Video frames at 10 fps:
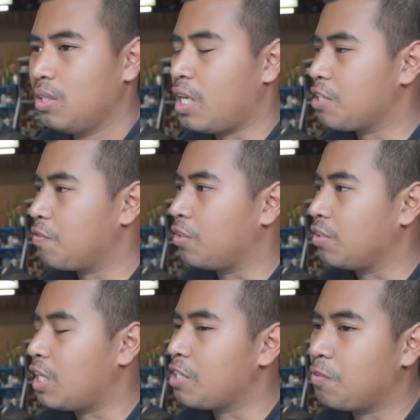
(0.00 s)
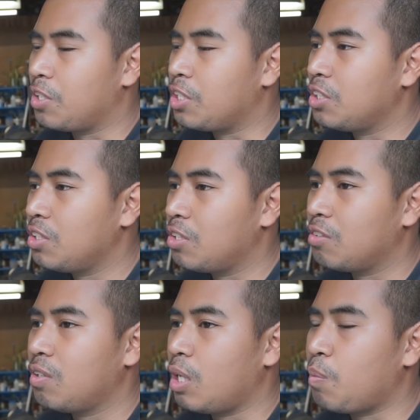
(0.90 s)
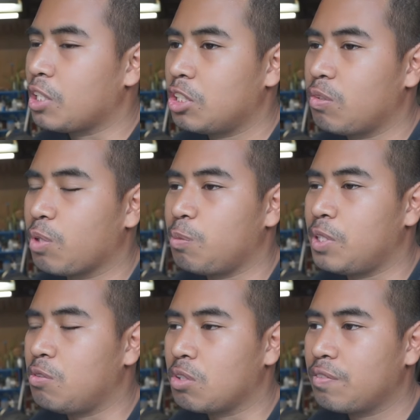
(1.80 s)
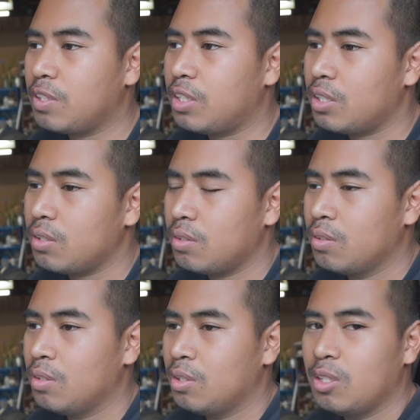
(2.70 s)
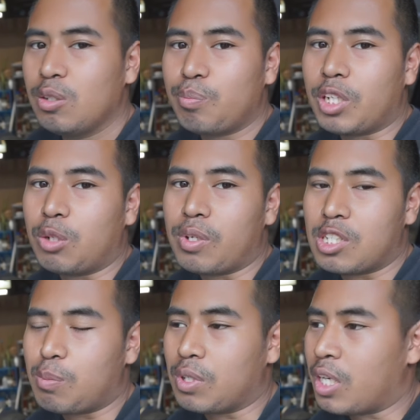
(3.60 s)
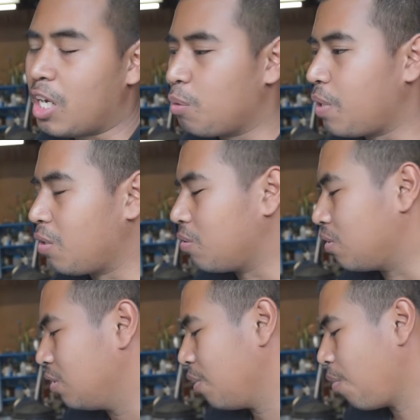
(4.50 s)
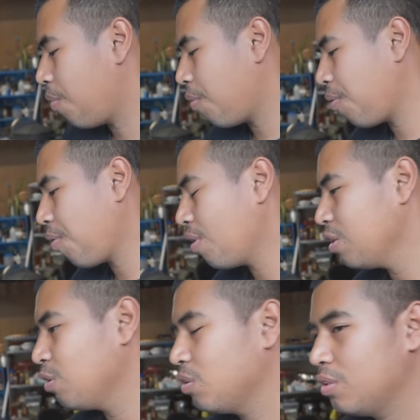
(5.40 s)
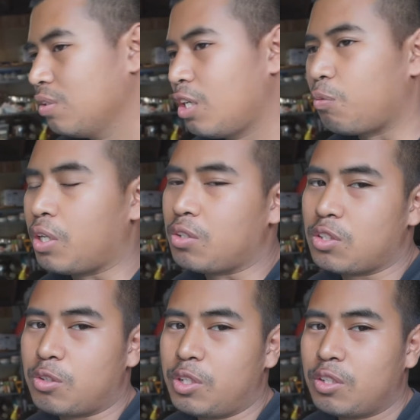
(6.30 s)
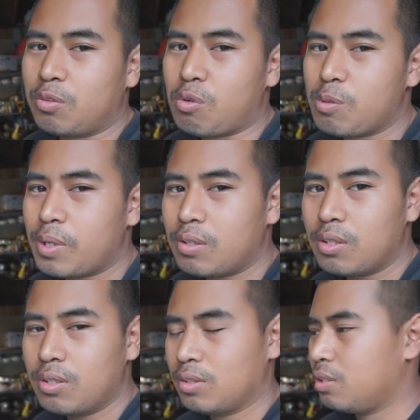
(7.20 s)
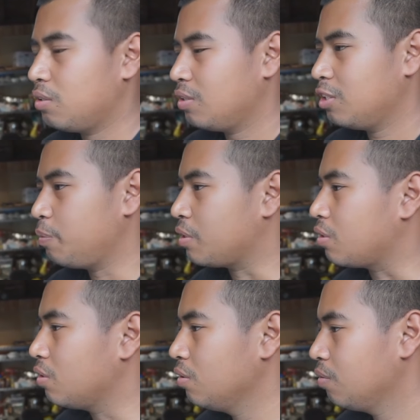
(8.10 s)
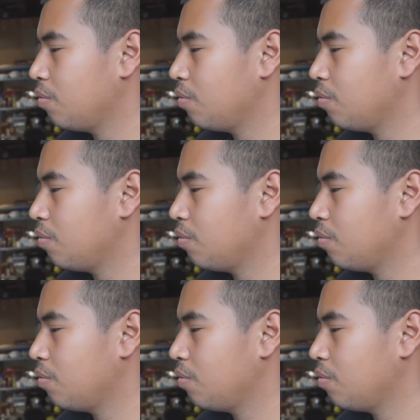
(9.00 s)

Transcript: As, yeah. for, as for the engine though, I'm not sure I'm going to be doing it yet, but I want something high powered, around 300 horsepower. Should be good.